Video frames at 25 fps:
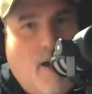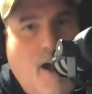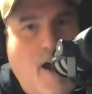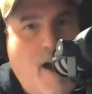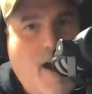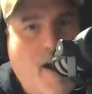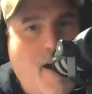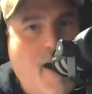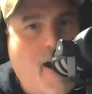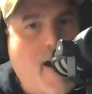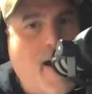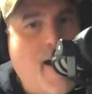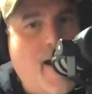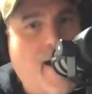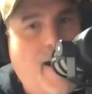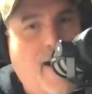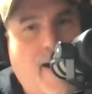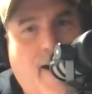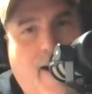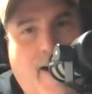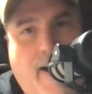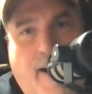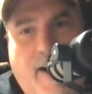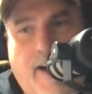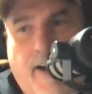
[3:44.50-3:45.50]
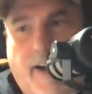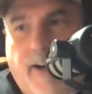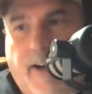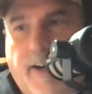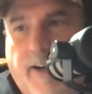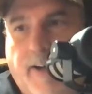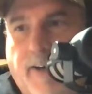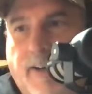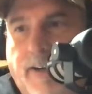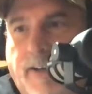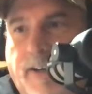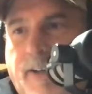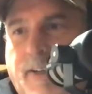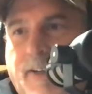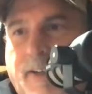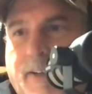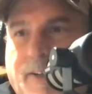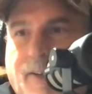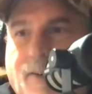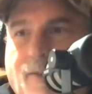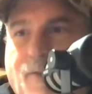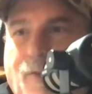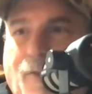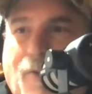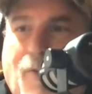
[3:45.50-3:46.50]
All right.
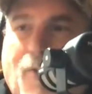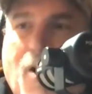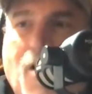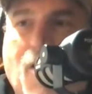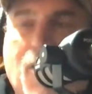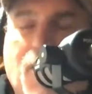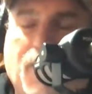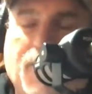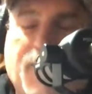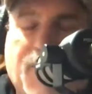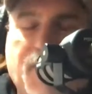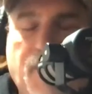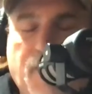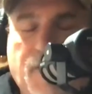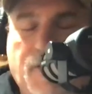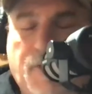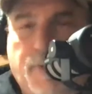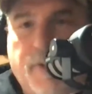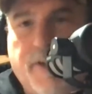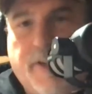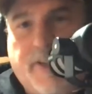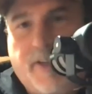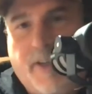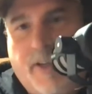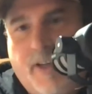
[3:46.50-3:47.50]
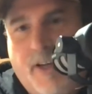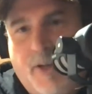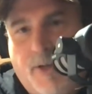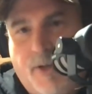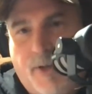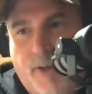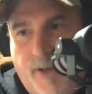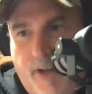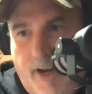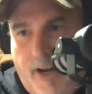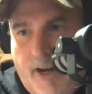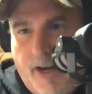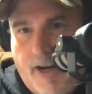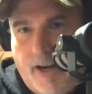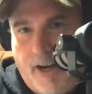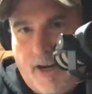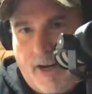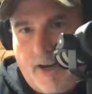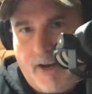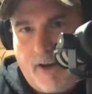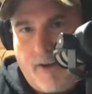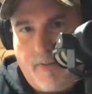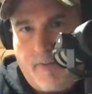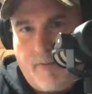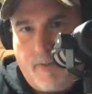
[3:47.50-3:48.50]
Welcome to this week's edition
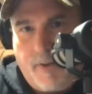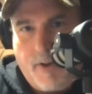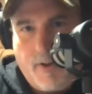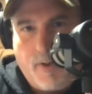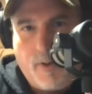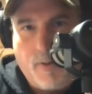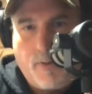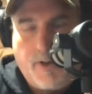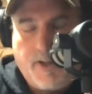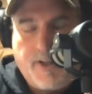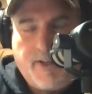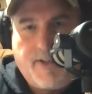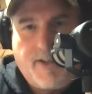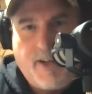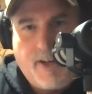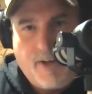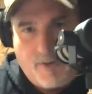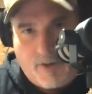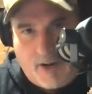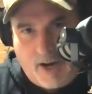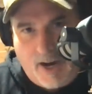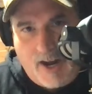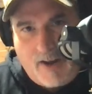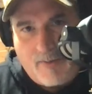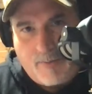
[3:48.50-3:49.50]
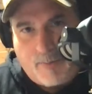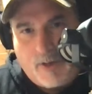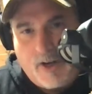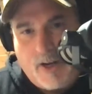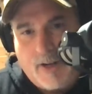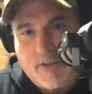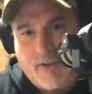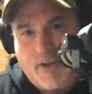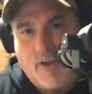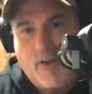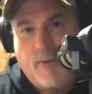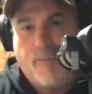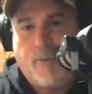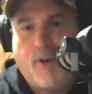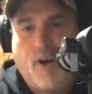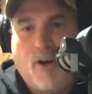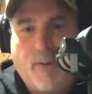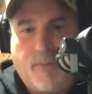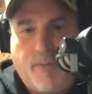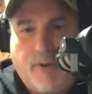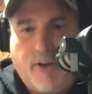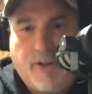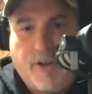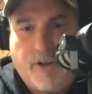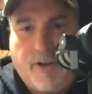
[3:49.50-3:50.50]
of the Wednesday Drive, brought to you in
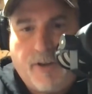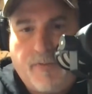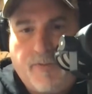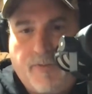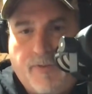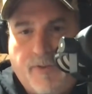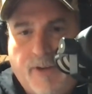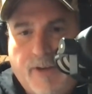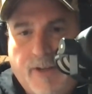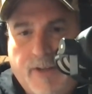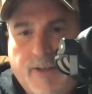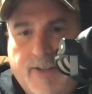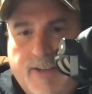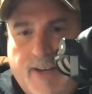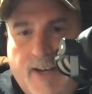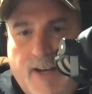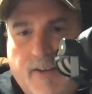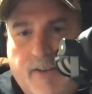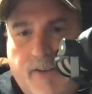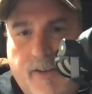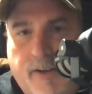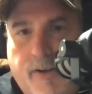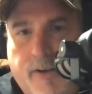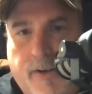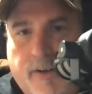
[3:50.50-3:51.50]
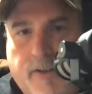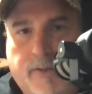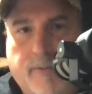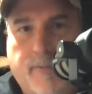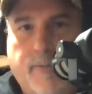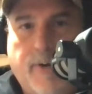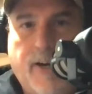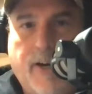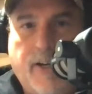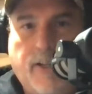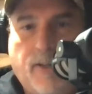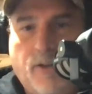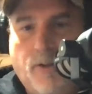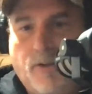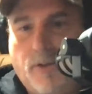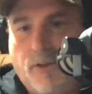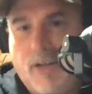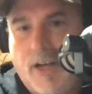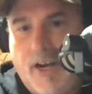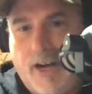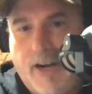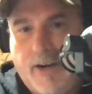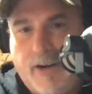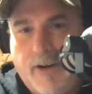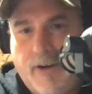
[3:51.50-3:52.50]
part by the good friends out there at the Milo
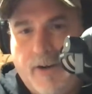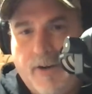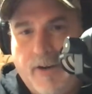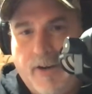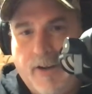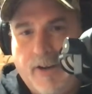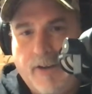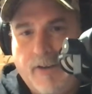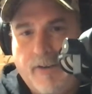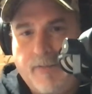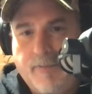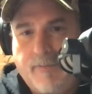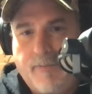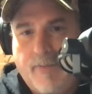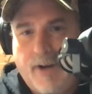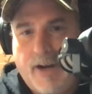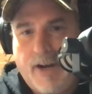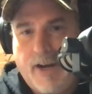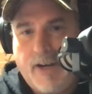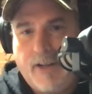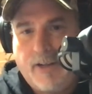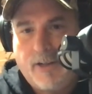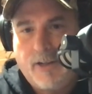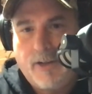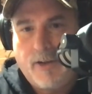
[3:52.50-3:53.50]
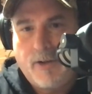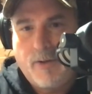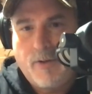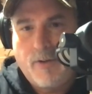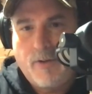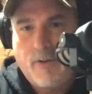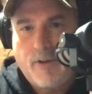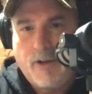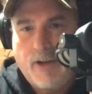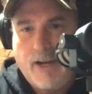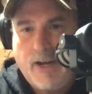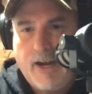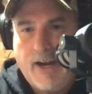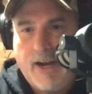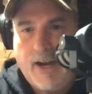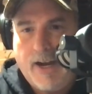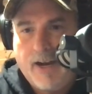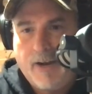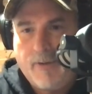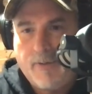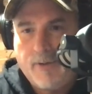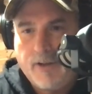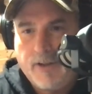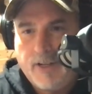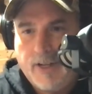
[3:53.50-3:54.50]
Locker in Milo,
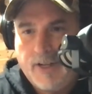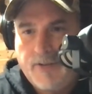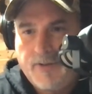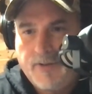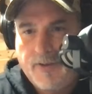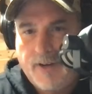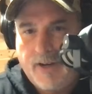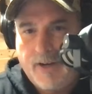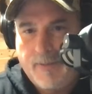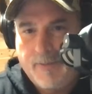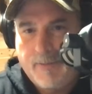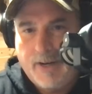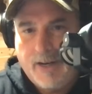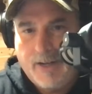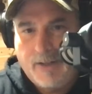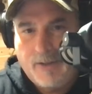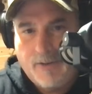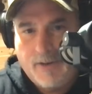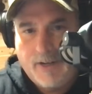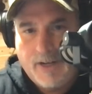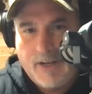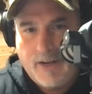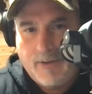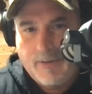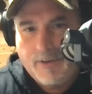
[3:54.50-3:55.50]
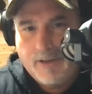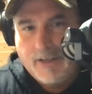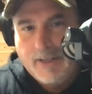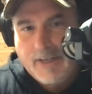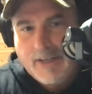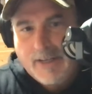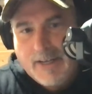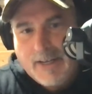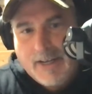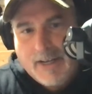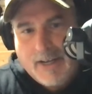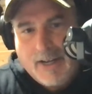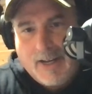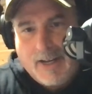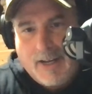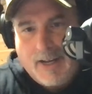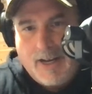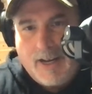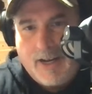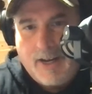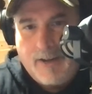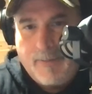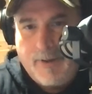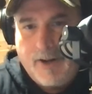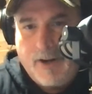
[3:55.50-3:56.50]
Iowa. That's right, Milo, Iowa.
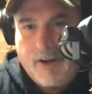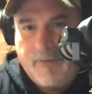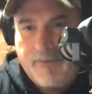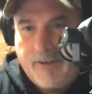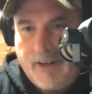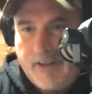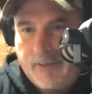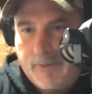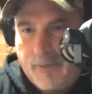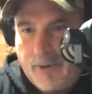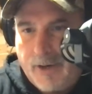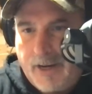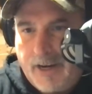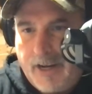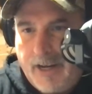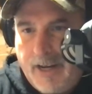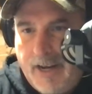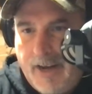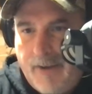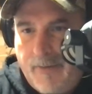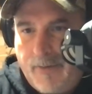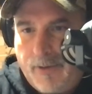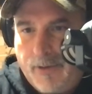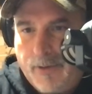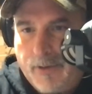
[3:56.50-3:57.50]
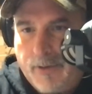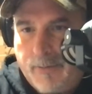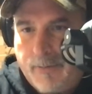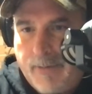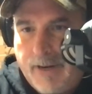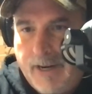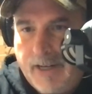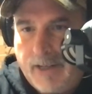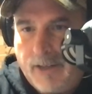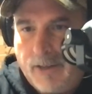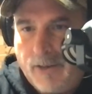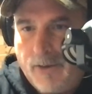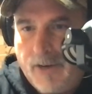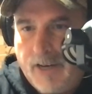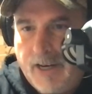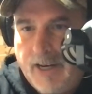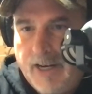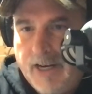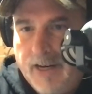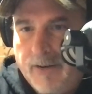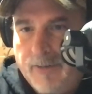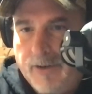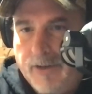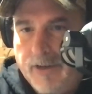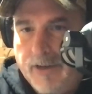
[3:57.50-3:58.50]
Uh, matter of fact, we're going to have a little Milo,
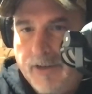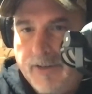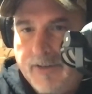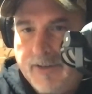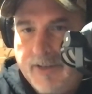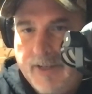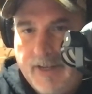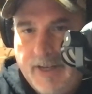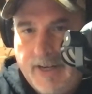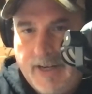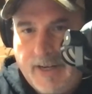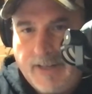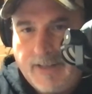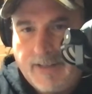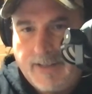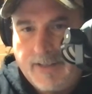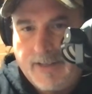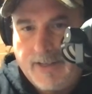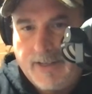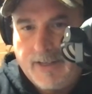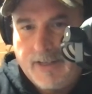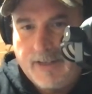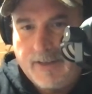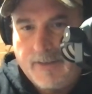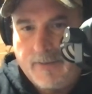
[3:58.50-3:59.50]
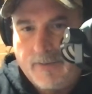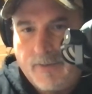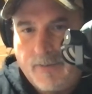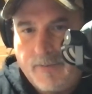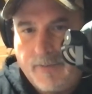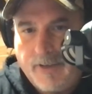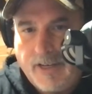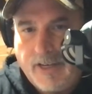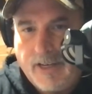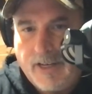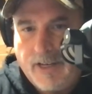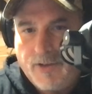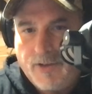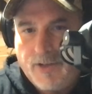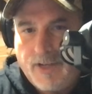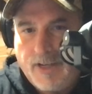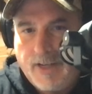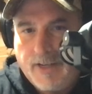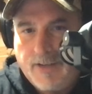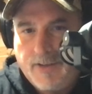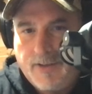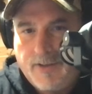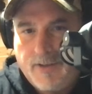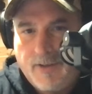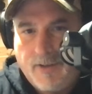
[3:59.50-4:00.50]
Iowa tonight uh, when we a
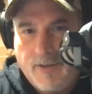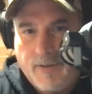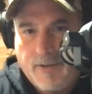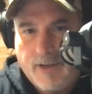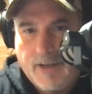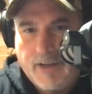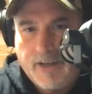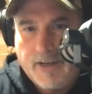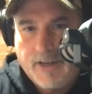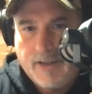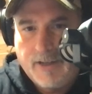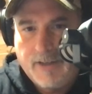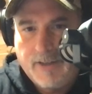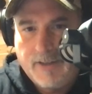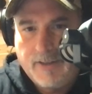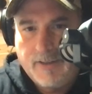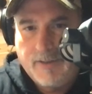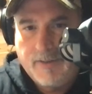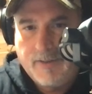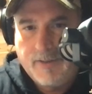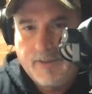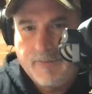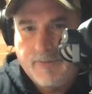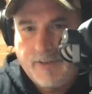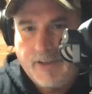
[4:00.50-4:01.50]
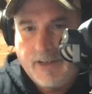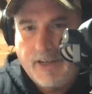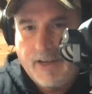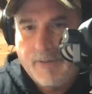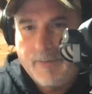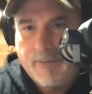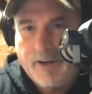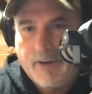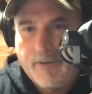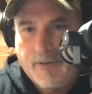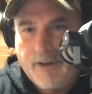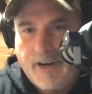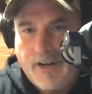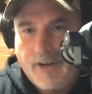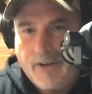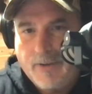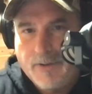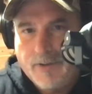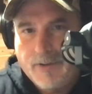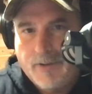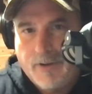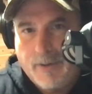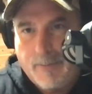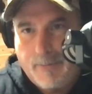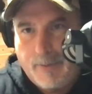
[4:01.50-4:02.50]
chance to uh, if I can get my radio
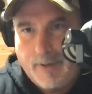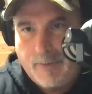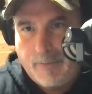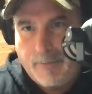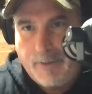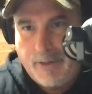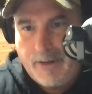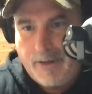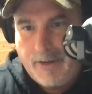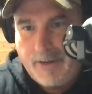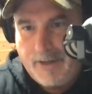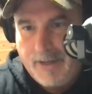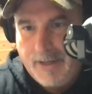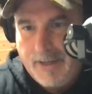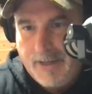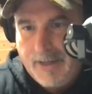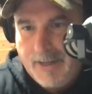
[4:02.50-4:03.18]
script up here.